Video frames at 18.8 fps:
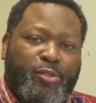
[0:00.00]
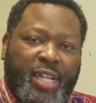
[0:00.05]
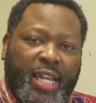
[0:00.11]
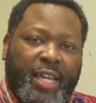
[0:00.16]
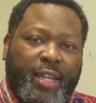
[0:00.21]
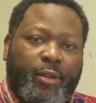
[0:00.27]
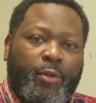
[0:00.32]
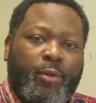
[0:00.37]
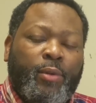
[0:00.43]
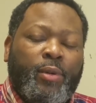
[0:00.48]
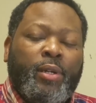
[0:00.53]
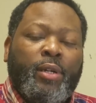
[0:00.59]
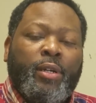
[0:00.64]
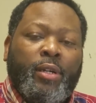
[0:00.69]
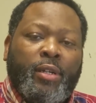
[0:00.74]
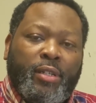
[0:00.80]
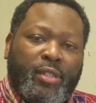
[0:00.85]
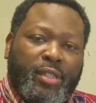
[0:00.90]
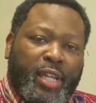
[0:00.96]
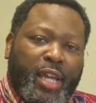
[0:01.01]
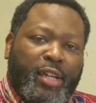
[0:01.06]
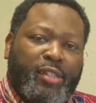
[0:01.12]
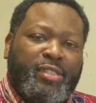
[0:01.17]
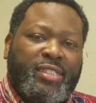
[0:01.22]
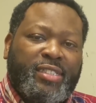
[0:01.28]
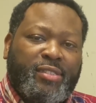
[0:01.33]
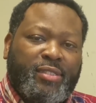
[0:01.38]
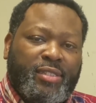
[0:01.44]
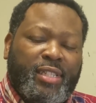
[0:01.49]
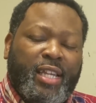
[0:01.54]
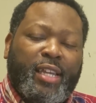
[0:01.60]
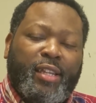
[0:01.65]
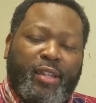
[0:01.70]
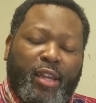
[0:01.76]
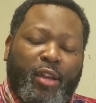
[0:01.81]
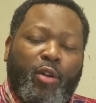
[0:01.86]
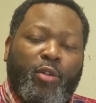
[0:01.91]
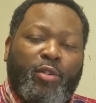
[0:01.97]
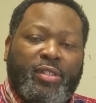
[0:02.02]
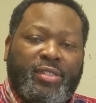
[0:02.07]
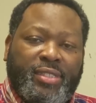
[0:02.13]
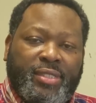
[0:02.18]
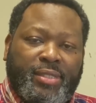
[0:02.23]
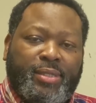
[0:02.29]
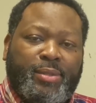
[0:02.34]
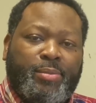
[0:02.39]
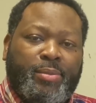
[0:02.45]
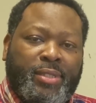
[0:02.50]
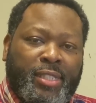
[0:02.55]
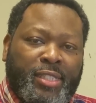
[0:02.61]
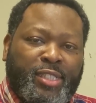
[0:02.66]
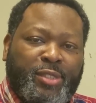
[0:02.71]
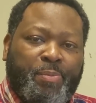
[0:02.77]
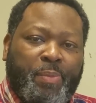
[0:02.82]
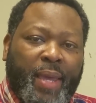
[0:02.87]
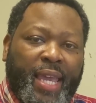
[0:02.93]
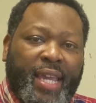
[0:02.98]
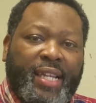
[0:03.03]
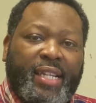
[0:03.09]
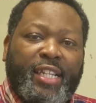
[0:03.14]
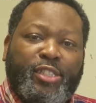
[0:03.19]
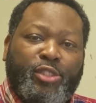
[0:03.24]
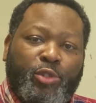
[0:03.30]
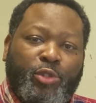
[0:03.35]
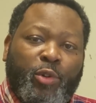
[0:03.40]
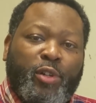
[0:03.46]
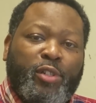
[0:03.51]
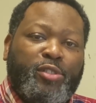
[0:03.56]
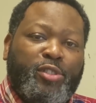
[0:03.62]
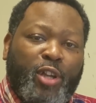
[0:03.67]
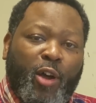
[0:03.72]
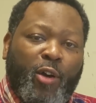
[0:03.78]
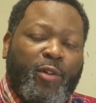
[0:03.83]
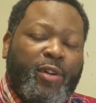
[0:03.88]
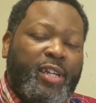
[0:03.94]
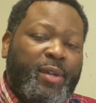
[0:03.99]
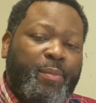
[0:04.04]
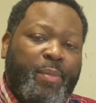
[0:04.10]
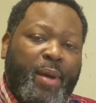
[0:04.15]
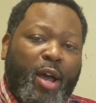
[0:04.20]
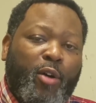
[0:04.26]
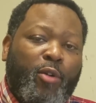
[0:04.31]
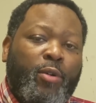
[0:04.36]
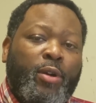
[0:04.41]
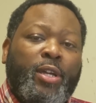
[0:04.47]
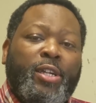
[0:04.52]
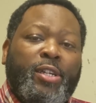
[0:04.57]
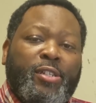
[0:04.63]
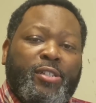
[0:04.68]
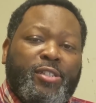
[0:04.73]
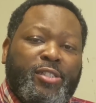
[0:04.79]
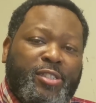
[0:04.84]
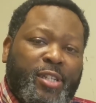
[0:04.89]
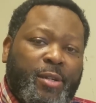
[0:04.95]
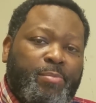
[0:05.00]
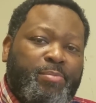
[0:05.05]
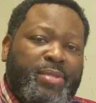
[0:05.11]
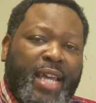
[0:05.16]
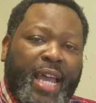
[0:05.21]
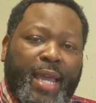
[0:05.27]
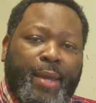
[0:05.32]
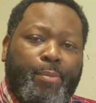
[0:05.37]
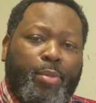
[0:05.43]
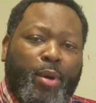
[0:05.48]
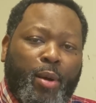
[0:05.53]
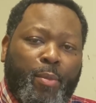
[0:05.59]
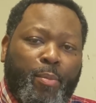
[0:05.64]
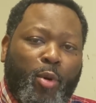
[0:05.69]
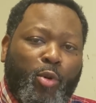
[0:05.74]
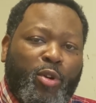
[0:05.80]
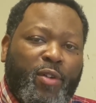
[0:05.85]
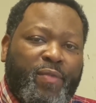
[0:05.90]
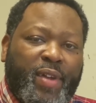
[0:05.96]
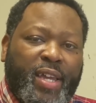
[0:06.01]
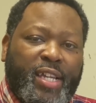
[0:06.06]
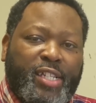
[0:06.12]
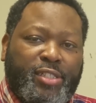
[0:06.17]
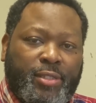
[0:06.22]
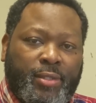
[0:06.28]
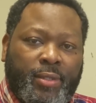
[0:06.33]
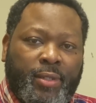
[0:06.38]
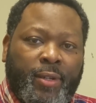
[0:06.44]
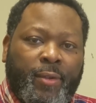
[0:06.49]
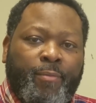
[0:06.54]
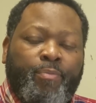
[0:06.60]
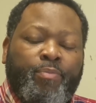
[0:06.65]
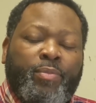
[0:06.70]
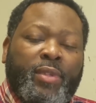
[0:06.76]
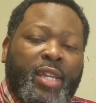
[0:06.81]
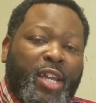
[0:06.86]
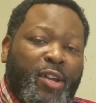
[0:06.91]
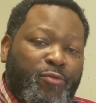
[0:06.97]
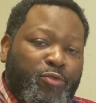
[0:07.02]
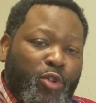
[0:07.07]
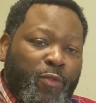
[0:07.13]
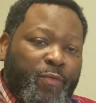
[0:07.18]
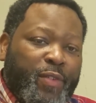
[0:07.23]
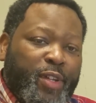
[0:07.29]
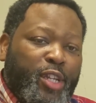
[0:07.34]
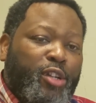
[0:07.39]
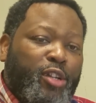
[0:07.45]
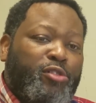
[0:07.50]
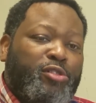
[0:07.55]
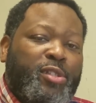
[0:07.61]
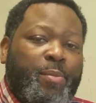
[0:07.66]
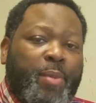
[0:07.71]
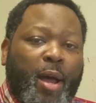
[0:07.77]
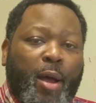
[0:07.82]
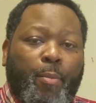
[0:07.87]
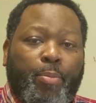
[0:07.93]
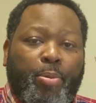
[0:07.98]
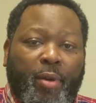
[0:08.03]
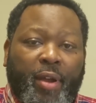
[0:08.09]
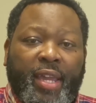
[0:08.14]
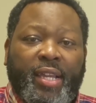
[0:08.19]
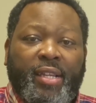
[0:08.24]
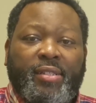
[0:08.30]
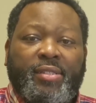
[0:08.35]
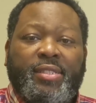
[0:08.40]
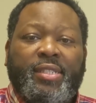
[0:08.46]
every time somebody jump on your channel, they're going to suspect that you're talking about some type of motivation.